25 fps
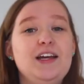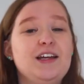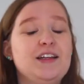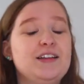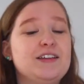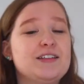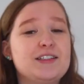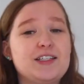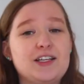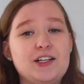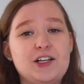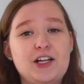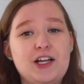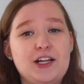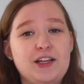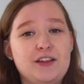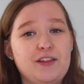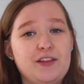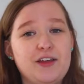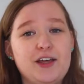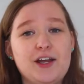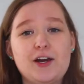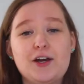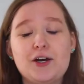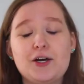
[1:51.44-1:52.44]
and sell
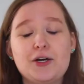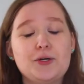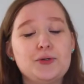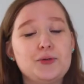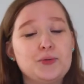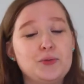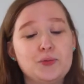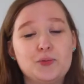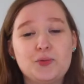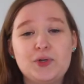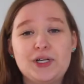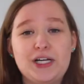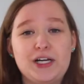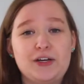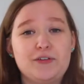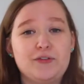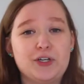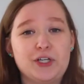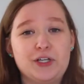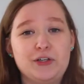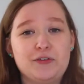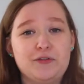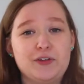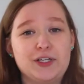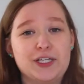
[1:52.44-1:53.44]
on there, whatever
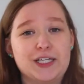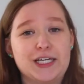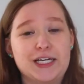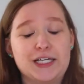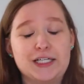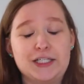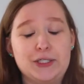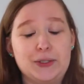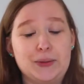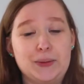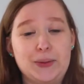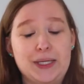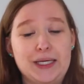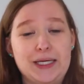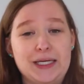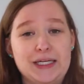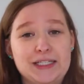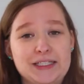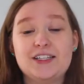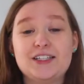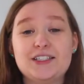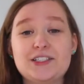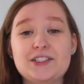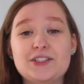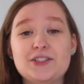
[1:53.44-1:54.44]
you feel like
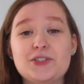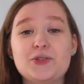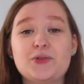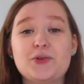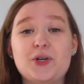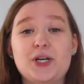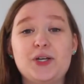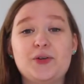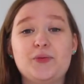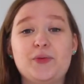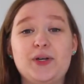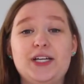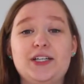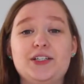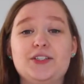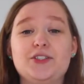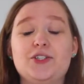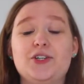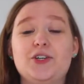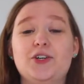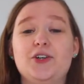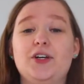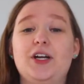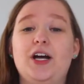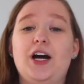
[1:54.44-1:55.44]
doing. This is a great way to
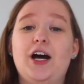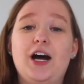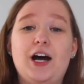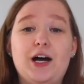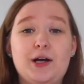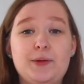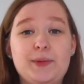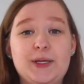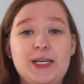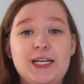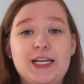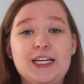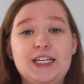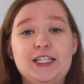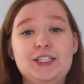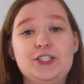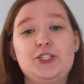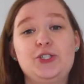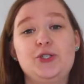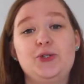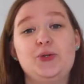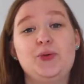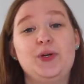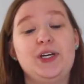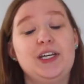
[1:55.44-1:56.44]
turn a hobby
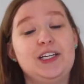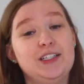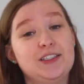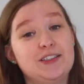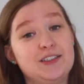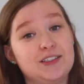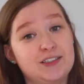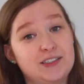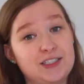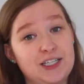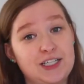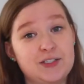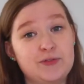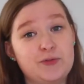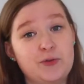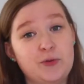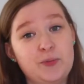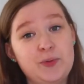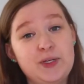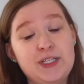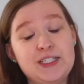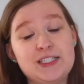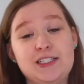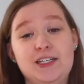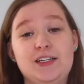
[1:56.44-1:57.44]
into a successful
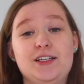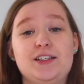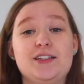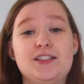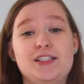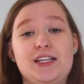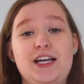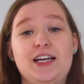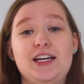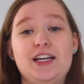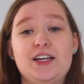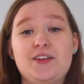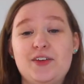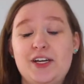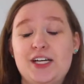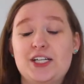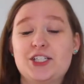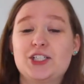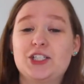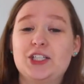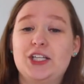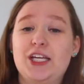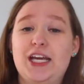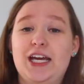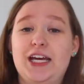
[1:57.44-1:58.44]
business. I have
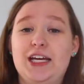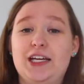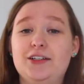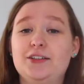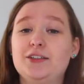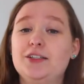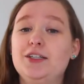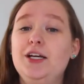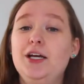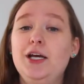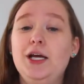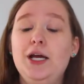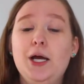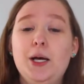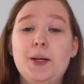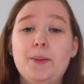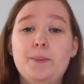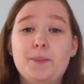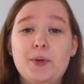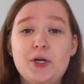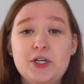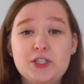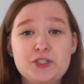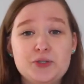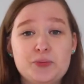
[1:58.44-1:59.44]
actually had
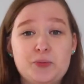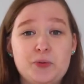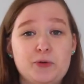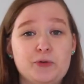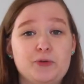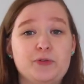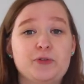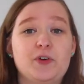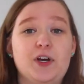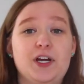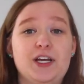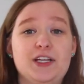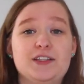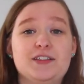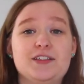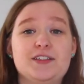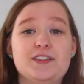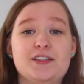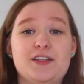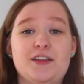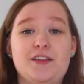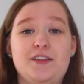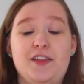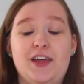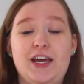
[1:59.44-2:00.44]
multiple
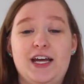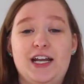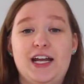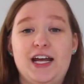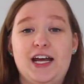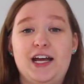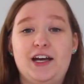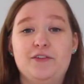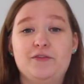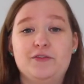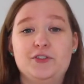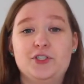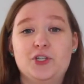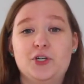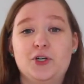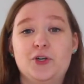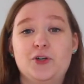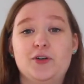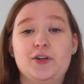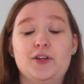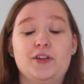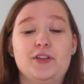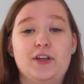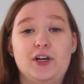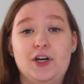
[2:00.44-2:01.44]
friends that have
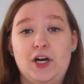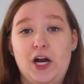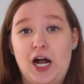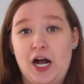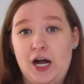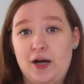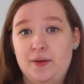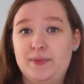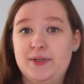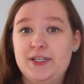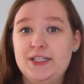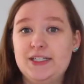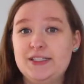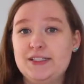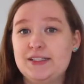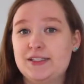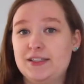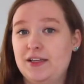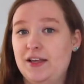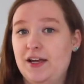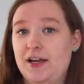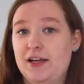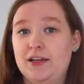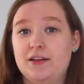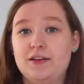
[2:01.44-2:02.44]
turned their hobbies,
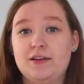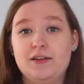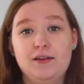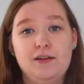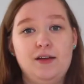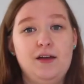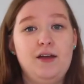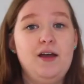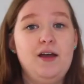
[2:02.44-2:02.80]
like